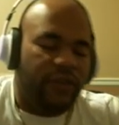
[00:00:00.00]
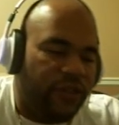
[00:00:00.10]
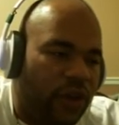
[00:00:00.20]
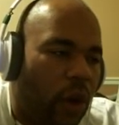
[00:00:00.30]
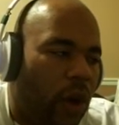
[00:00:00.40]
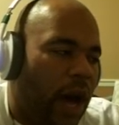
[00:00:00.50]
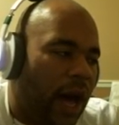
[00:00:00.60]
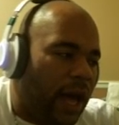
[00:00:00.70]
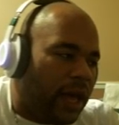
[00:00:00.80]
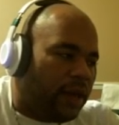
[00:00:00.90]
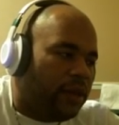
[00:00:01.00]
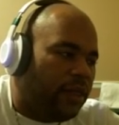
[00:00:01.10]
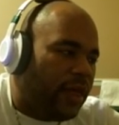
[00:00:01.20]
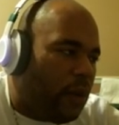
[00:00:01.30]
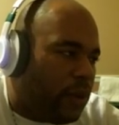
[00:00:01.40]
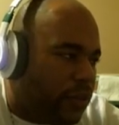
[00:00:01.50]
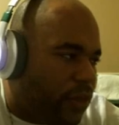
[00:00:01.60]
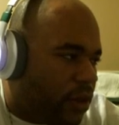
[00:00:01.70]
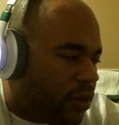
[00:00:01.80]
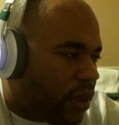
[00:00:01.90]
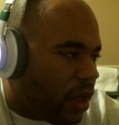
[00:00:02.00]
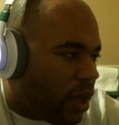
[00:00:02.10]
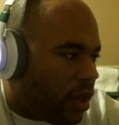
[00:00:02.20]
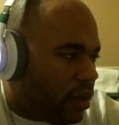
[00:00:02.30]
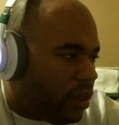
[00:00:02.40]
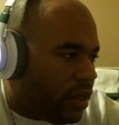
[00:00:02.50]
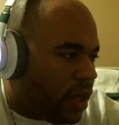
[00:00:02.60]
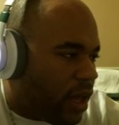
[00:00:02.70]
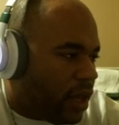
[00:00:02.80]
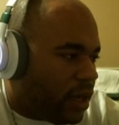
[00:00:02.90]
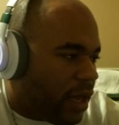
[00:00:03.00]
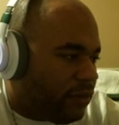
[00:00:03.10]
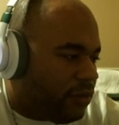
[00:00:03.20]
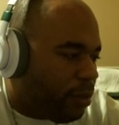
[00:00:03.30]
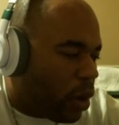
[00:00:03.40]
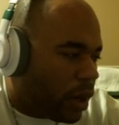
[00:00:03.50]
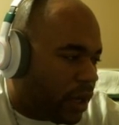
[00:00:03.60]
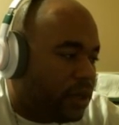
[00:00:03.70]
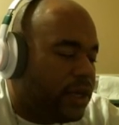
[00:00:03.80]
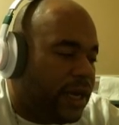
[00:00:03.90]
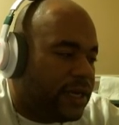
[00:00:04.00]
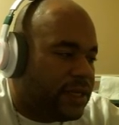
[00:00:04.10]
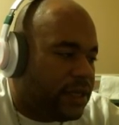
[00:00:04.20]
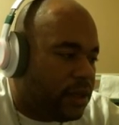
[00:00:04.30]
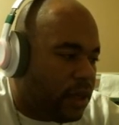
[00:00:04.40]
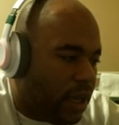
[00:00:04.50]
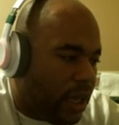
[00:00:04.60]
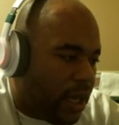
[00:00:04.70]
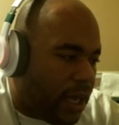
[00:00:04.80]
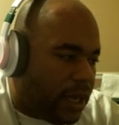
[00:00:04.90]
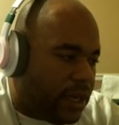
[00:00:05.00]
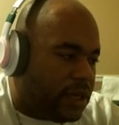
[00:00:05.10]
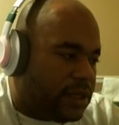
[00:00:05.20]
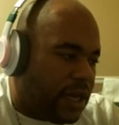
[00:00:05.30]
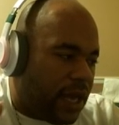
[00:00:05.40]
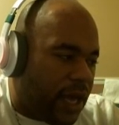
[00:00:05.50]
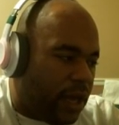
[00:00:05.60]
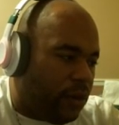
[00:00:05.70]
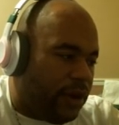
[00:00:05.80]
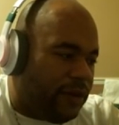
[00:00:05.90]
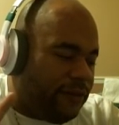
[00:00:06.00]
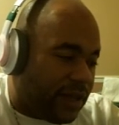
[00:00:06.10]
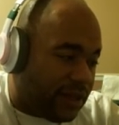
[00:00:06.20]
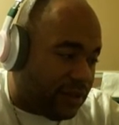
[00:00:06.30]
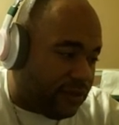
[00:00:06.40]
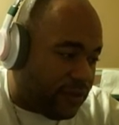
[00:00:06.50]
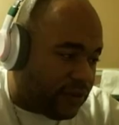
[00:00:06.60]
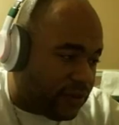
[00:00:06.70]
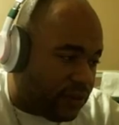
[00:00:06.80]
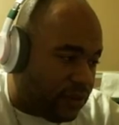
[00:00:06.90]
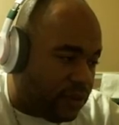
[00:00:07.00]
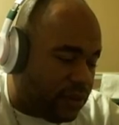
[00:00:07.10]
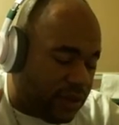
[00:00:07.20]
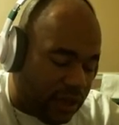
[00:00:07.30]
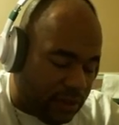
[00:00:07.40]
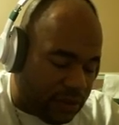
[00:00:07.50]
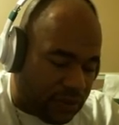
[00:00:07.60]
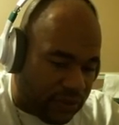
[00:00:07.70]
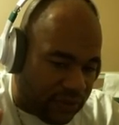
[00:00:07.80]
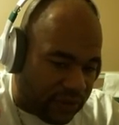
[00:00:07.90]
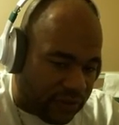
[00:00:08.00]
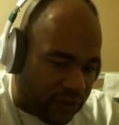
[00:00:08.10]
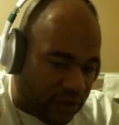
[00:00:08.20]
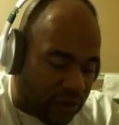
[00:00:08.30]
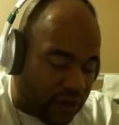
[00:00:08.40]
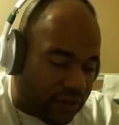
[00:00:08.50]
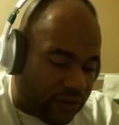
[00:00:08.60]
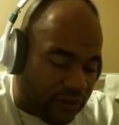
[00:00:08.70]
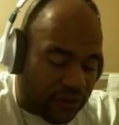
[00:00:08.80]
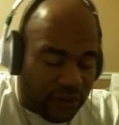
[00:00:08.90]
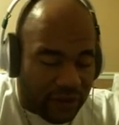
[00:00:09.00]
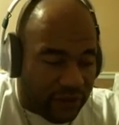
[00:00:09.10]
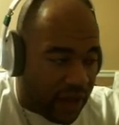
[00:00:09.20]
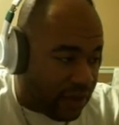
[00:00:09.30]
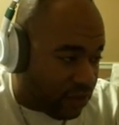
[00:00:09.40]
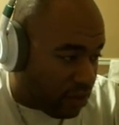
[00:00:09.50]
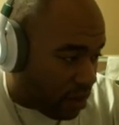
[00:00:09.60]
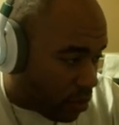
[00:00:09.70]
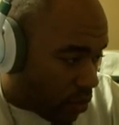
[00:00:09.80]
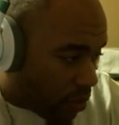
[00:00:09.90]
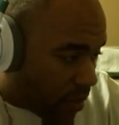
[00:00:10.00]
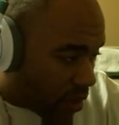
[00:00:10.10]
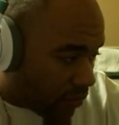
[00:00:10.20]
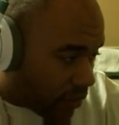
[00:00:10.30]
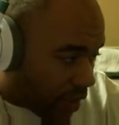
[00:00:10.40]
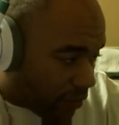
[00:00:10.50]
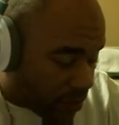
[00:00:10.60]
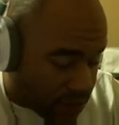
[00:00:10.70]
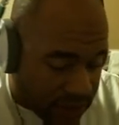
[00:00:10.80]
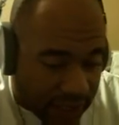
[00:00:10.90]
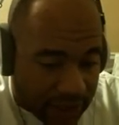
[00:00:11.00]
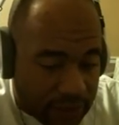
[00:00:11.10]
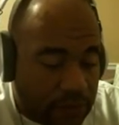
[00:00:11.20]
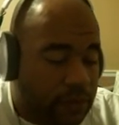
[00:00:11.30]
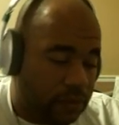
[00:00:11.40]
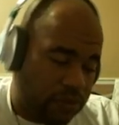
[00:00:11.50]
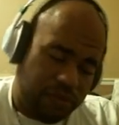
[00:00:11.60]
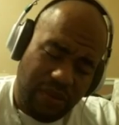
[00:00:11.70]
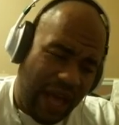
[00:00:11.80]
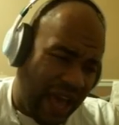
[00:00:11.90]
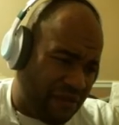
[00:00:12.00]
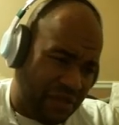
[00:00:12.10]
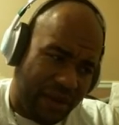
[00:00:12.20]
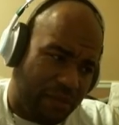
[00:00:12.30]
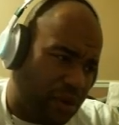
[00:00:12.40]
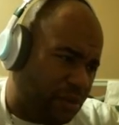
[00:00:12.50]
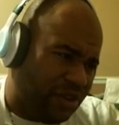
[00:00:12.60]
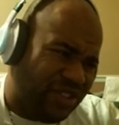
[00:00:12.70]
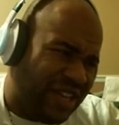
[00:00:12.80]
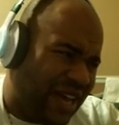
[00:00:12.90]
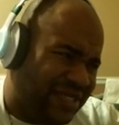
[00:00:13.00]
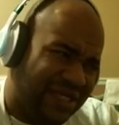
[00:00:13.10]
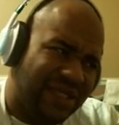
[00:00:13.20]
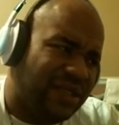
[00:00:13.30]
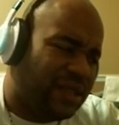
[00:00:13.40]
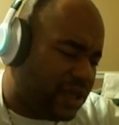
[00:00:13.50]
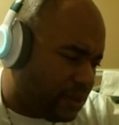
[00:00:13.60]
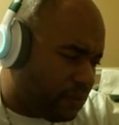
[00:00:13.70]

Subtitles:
so high that when the death's bargain kicks in, it does that AoE effect that's physical to enemies within 16 yards, and since you have an astronomical amount of life per second, everything pretty much dies instantly.